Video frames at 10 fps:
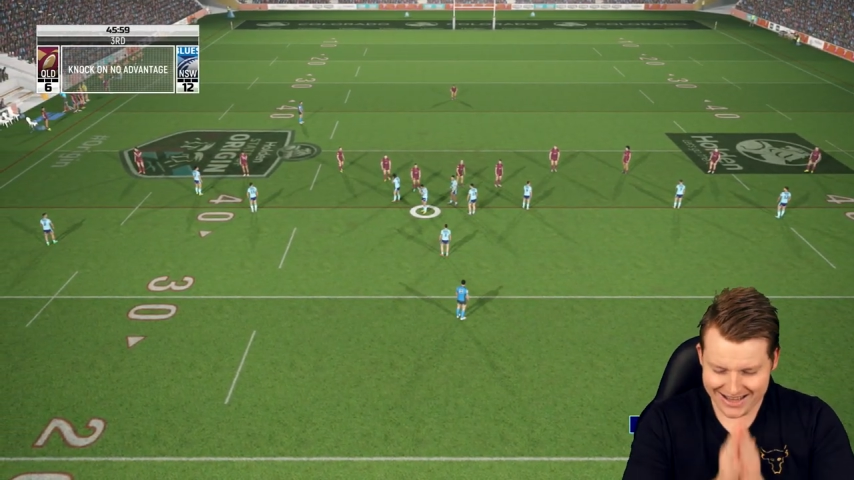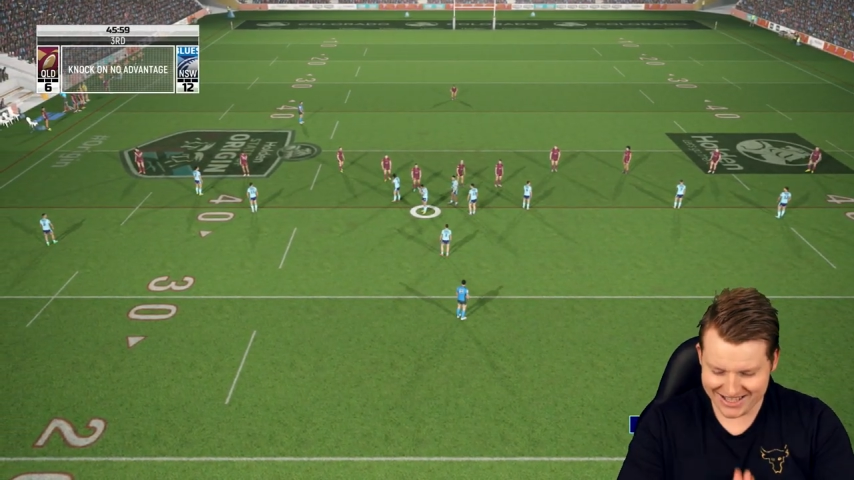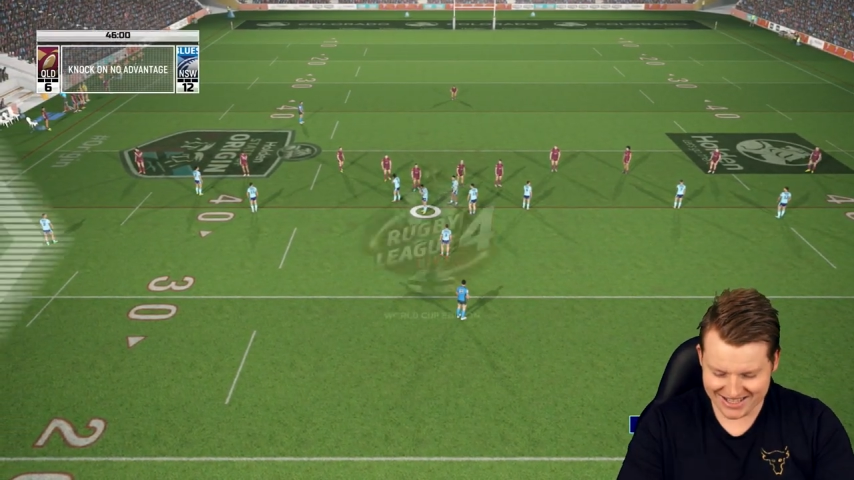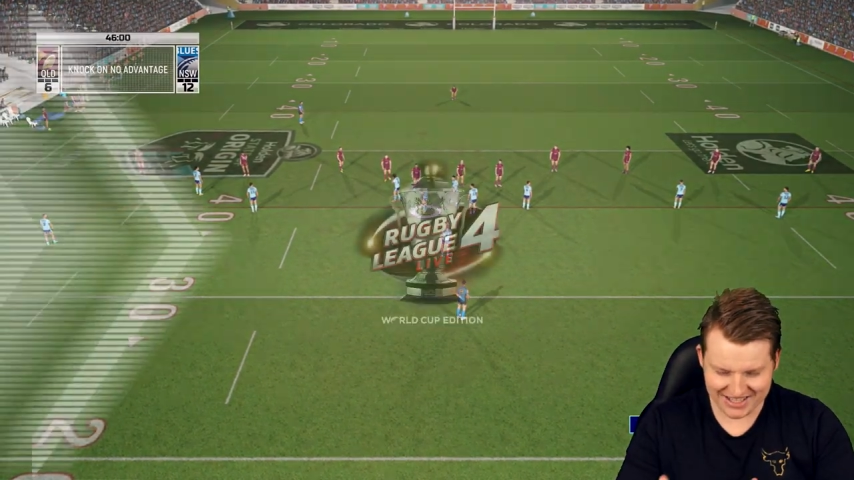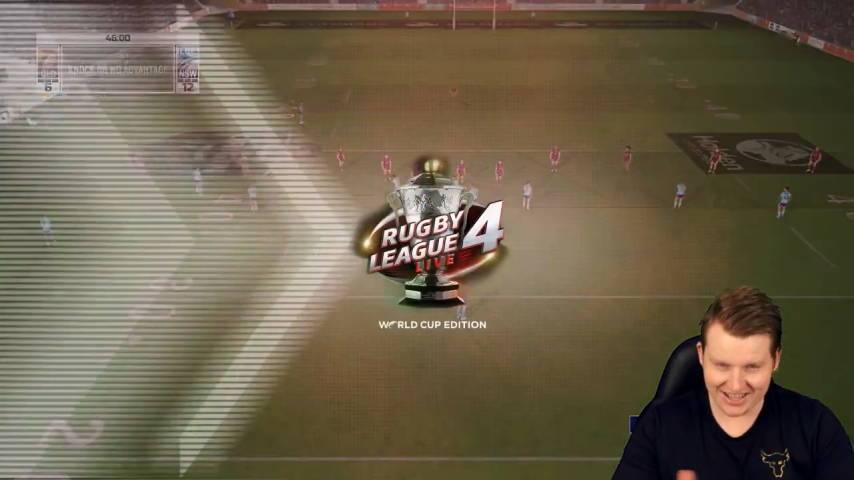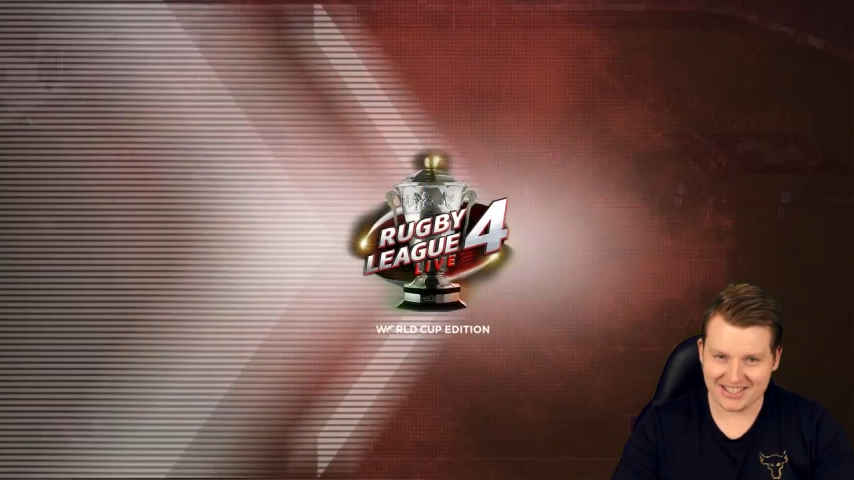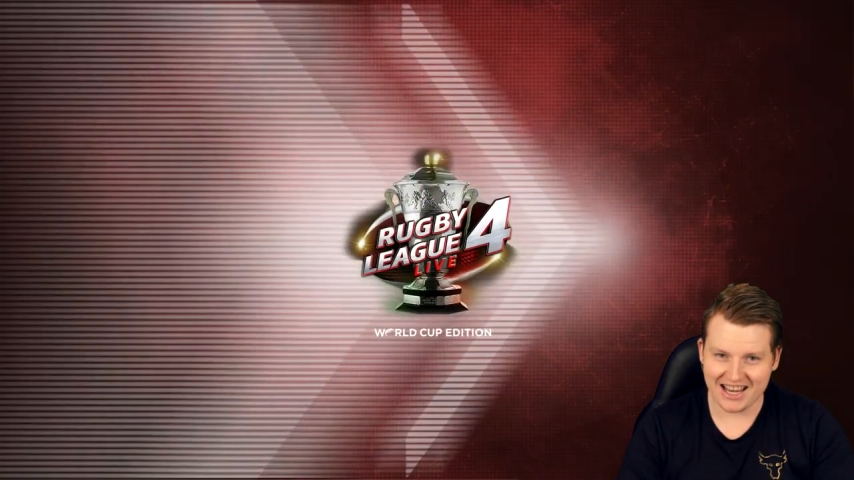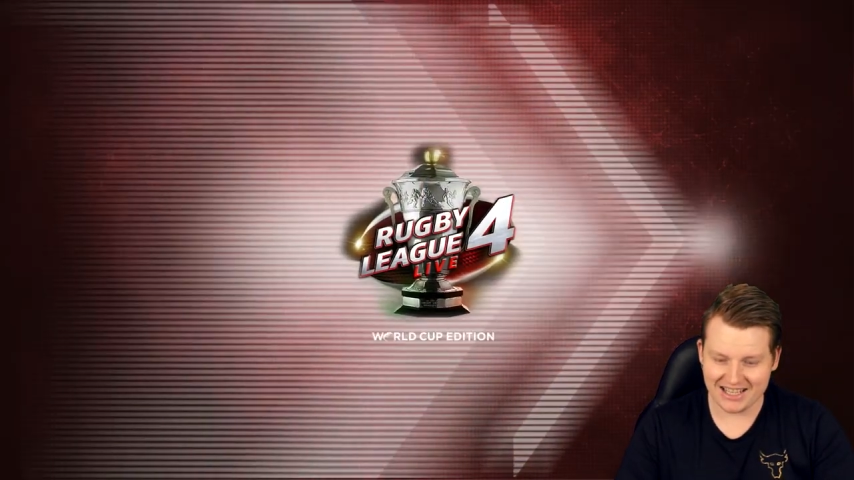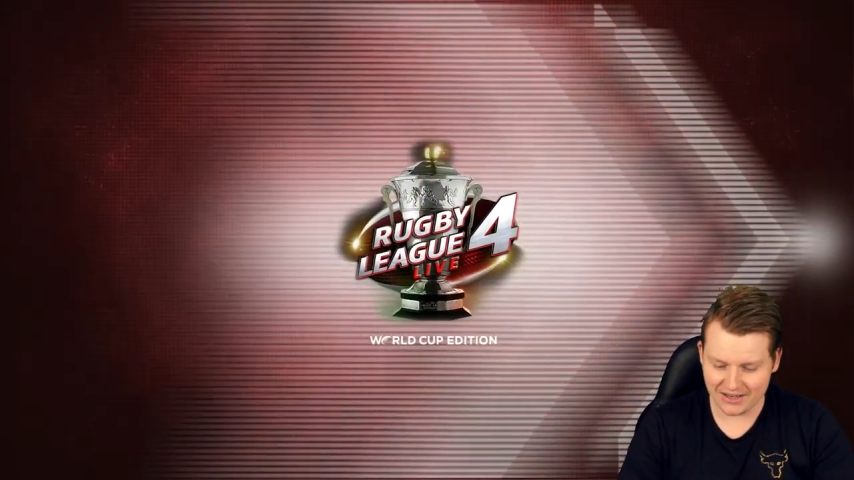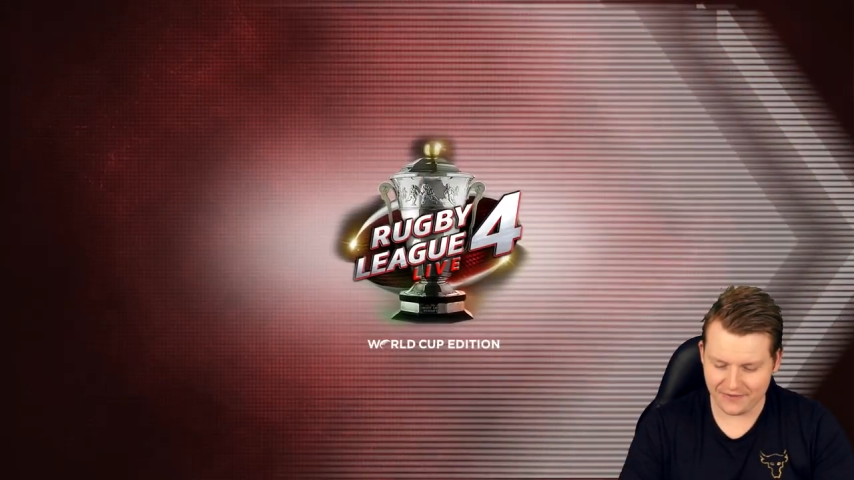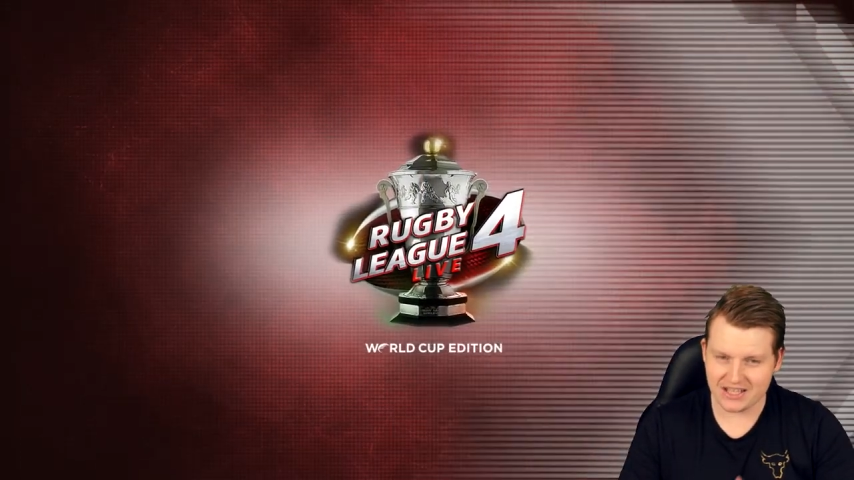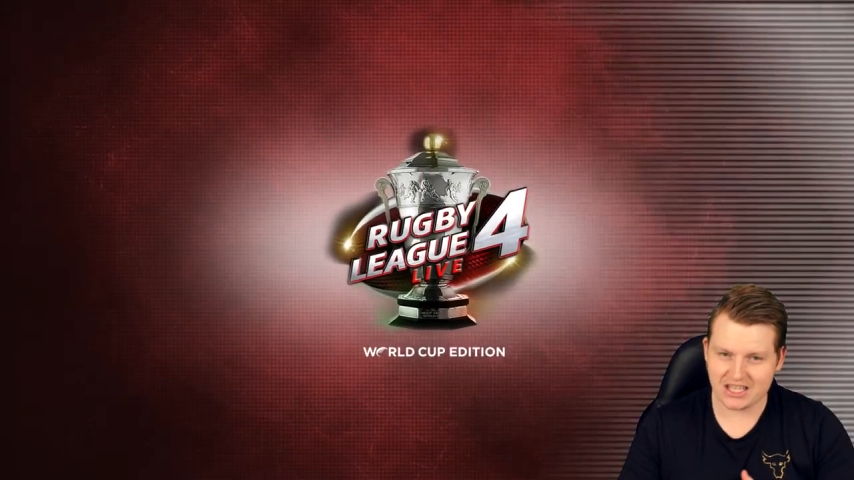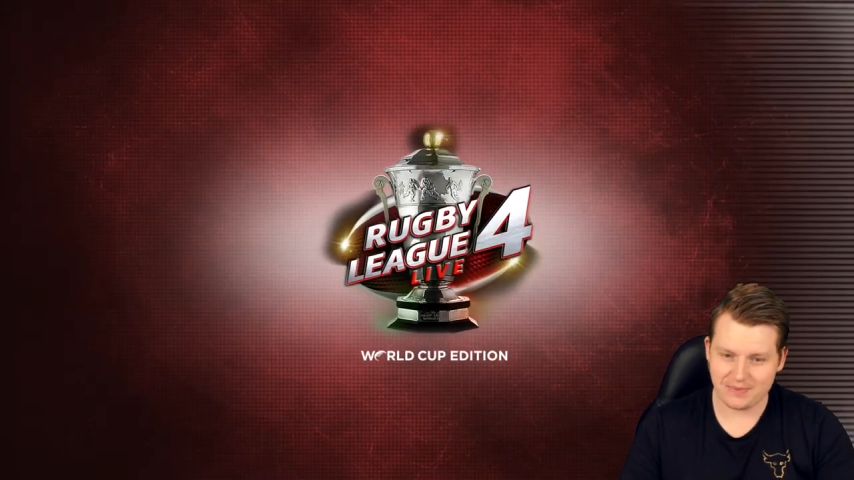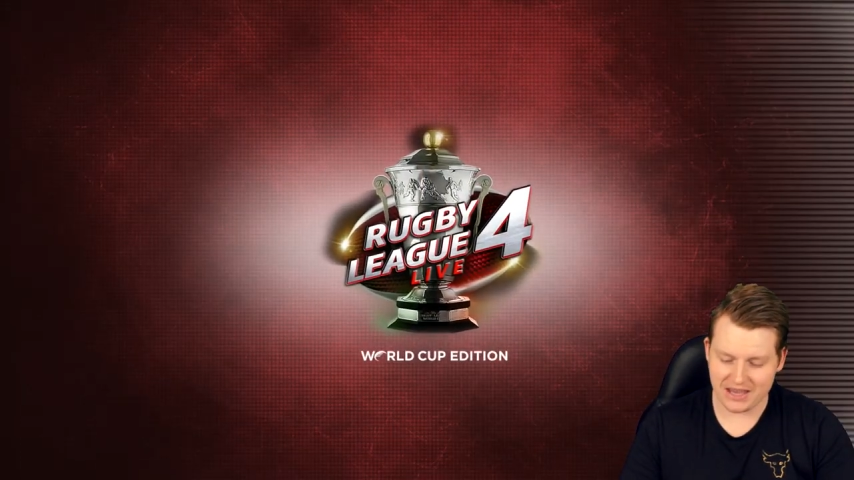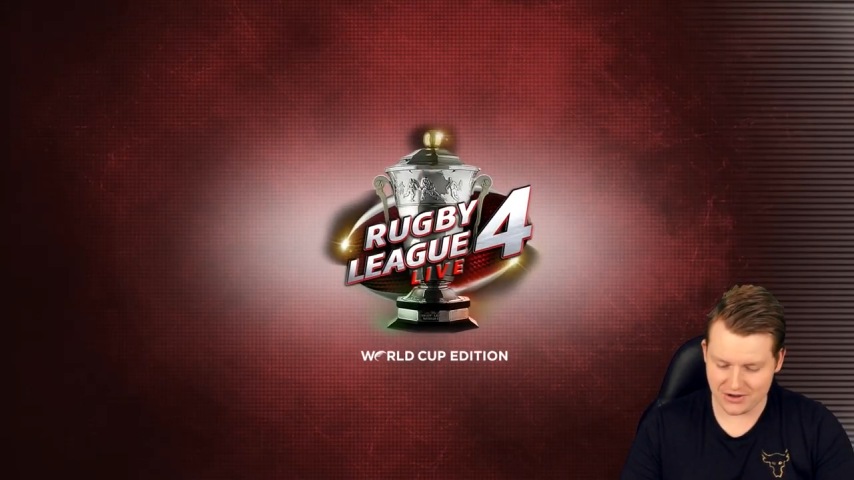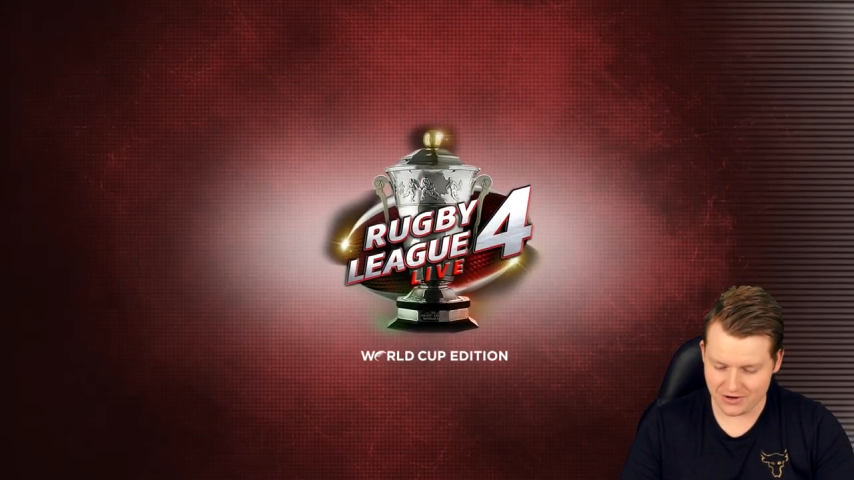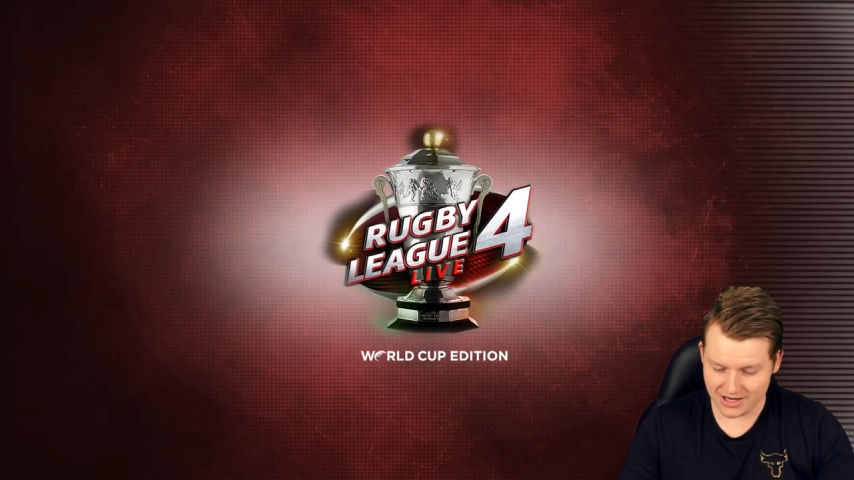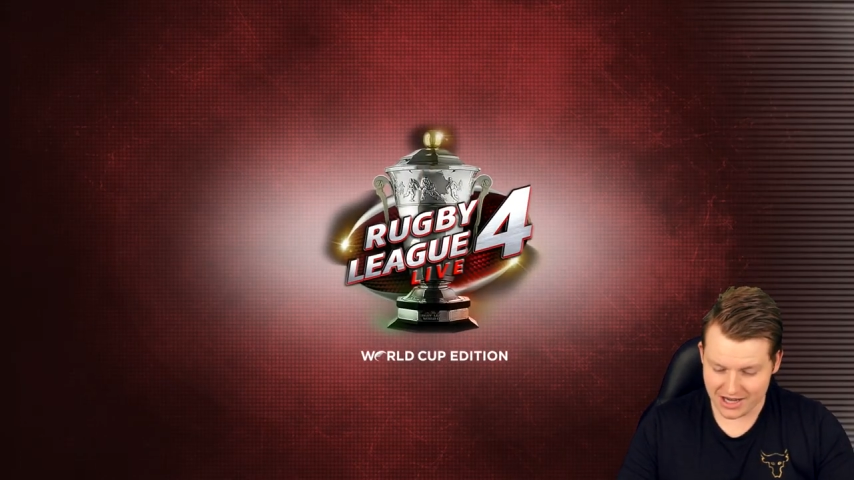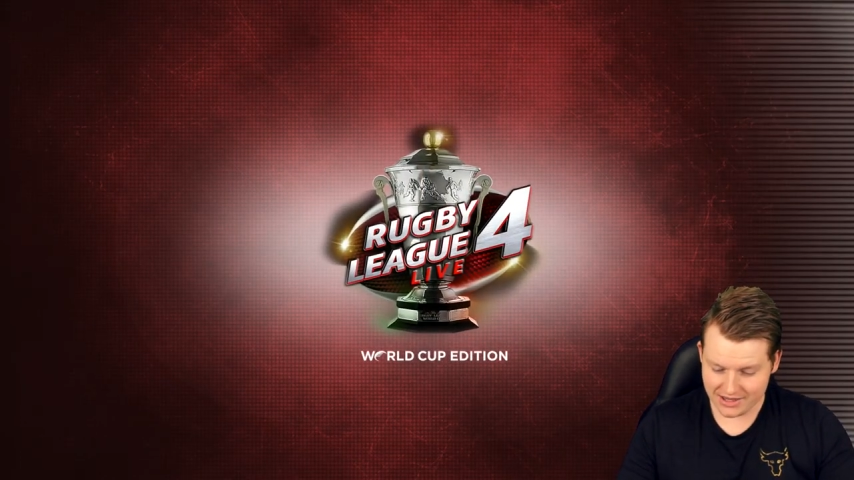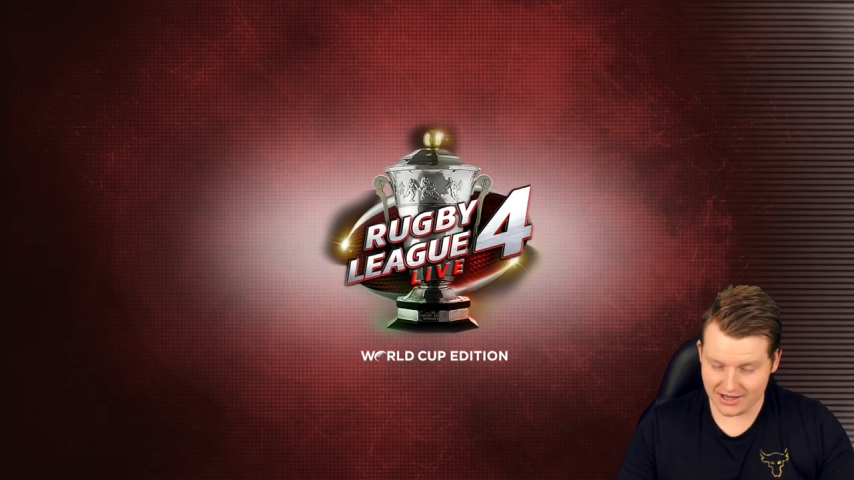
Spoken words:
Just as I was saying, the defense has been good.